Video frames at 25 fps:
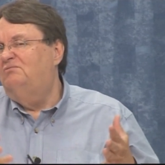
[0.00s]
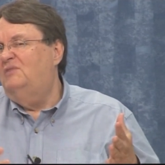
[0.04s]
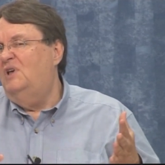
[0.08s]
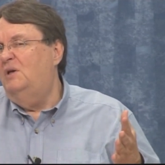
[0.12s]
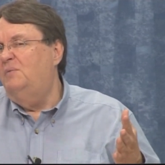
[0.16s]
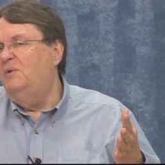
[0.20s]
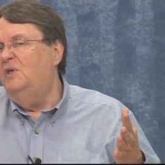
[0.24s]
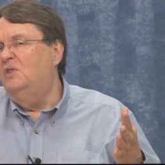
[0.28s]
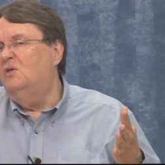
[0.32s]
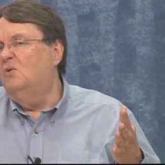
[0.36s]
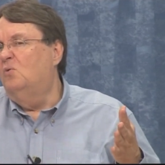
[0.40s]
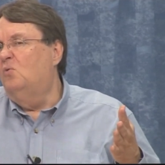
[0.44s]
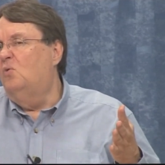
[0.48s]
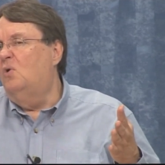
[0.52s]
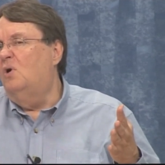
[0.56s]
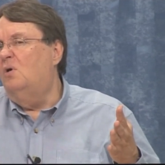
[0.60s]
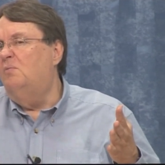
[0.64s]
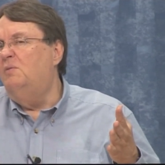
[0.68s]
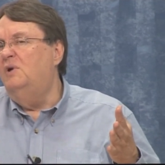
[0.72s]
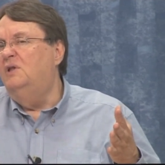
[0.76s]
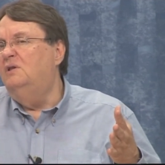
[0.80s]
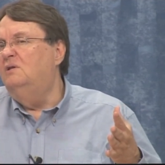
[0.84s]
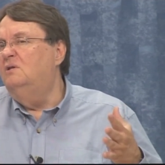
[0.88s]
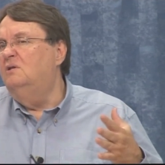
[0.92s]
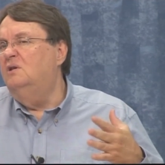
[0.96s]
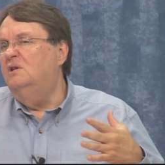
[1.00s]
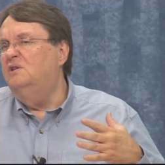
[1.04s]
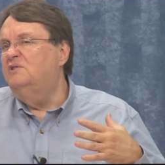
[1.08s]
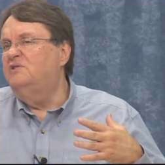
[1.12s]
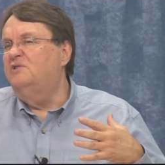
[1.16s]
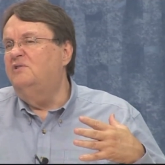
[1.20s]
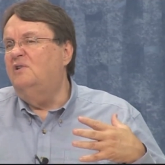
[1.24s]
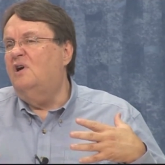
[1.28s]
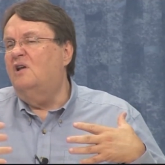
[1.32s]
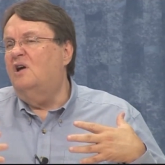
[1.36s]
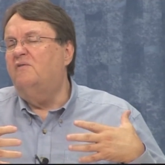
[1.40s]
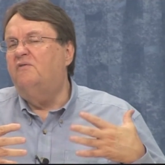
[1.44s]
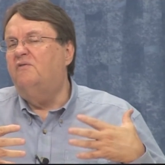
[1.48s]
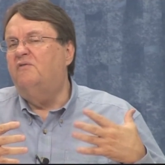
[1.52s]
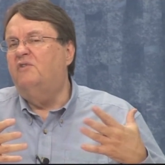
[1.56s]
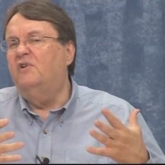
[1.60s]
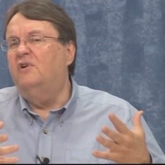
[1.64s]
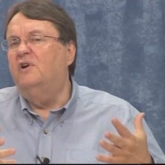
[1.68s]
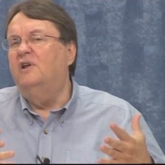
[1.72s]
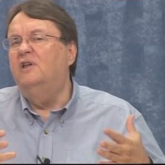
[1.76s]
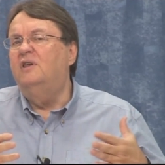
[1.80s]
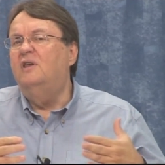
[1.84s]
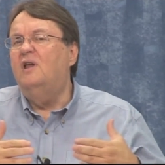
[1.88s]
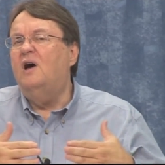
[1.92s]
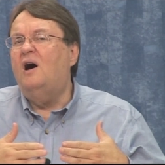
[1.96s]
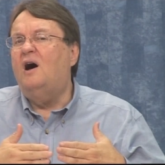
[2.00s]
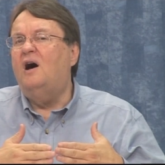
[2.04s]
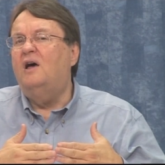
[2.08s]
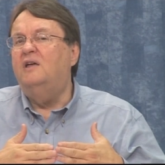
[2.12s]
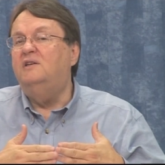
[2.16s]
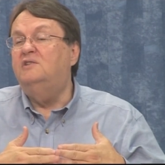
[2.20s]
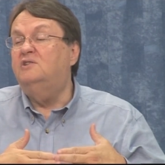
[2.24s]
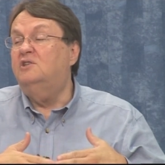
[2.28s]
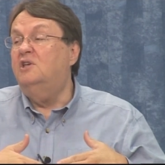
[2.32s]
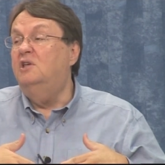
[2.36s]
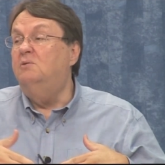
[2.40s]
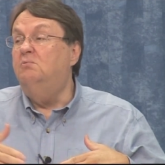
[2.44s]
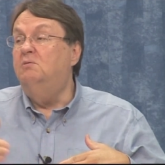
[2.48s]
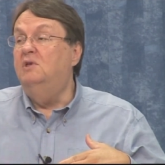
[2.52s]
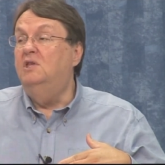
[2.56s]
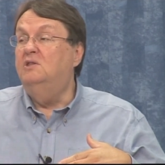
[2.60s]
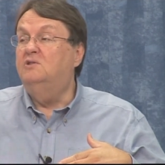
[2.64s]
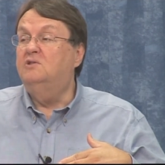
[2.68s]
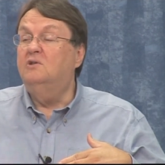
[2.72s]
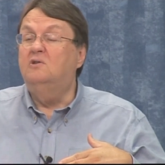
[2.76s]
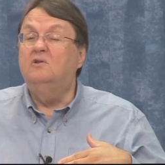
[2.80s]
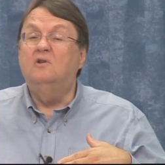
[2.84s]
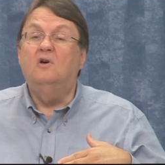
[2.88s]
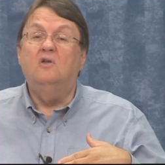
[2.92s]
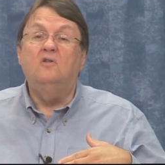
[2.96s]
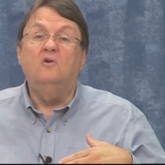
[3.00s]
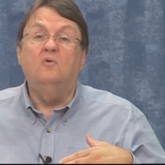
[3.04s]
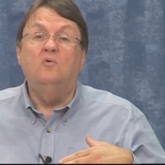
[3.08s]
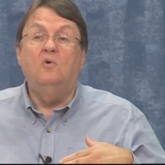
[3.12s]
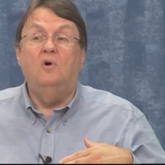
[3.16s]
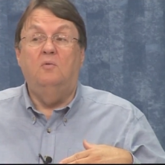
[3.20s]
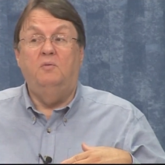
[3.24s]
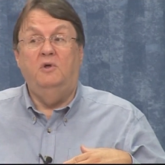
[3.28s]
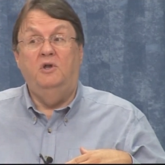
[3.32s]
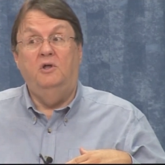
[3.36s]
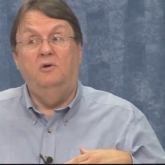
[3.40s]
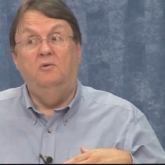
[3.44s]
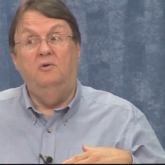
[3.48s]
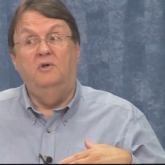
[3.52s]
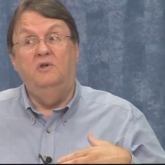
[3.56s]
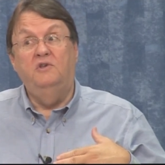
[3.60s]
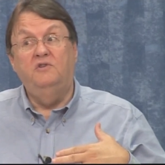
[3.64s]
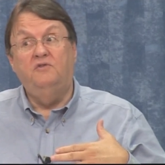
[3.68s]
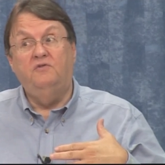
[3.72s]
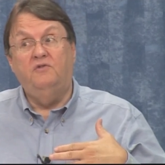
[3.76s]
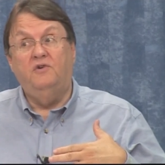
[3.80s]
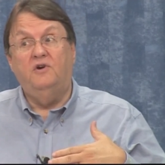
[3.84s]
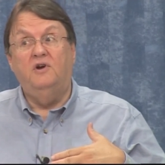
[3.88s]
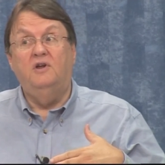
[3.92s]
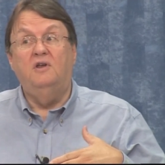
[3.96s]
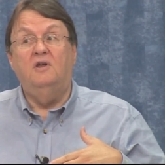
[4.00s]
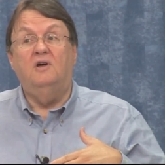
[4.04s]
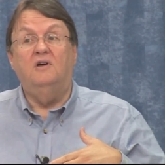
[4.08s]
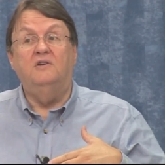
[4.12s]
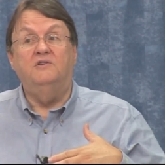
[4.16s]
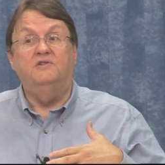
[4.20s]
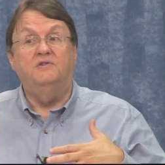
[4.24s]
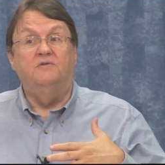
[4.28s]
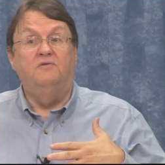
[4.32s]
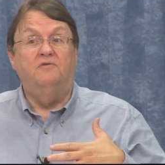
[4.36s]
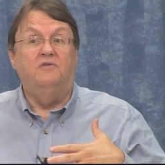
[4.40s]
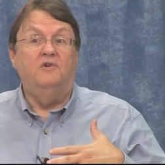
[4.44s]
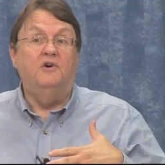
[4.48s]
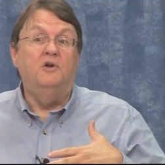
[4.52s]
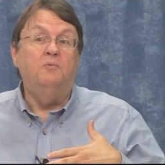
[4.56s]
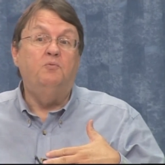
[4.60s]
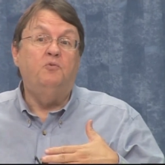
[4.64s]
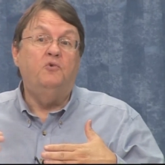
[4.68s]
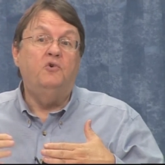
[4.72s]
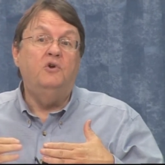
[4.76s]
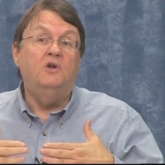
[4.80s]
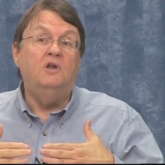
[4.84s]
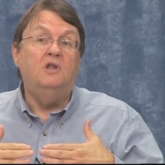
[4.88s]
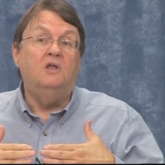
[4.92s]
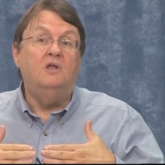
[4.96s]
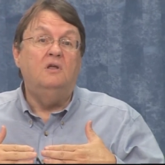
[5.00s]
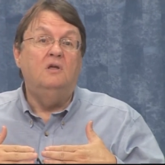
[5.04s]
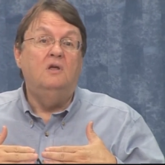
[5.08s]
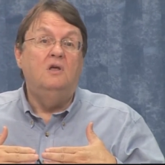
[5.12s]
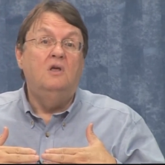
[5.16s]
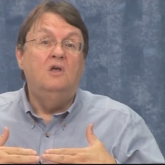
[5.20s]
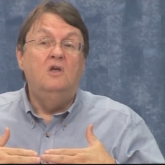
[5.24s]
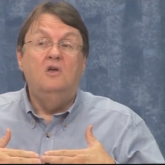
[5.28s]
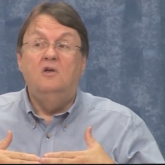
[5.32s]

Maybe the woman is not very nice. He meets another woman who is very nice and very pretty.